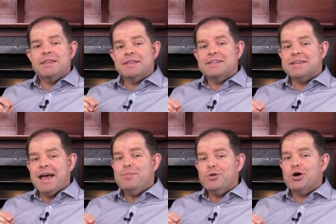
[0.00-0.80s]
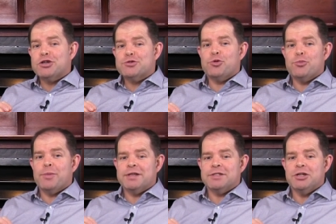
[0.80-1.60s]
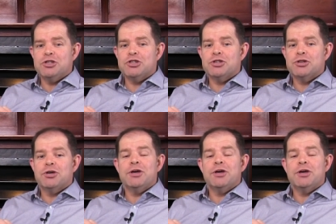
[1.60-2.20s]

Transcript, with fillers: the same gospel message